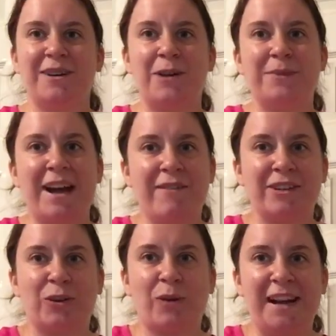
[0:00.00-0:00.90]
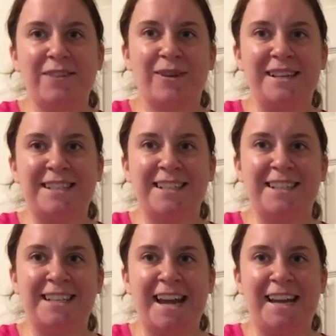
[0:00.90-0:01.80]
I hope you have a great rest of
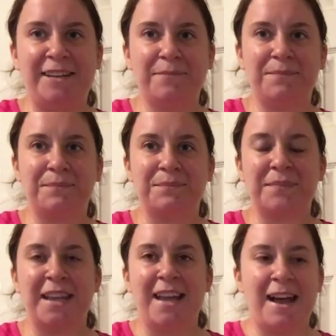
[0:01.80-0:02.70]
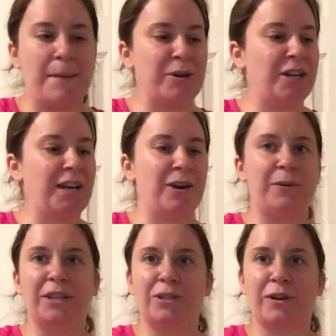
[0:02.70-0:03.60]
the day. I'm going to
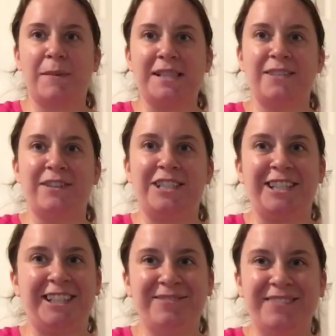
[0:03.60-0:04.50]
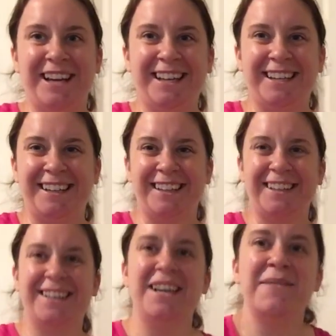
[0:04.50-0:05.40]
go enjoy my ceviche.
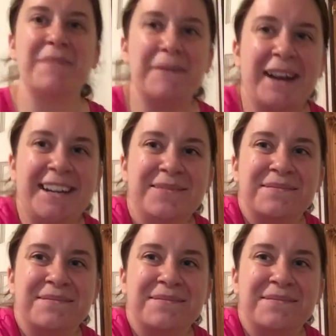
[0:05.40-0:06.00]
Bye-bye.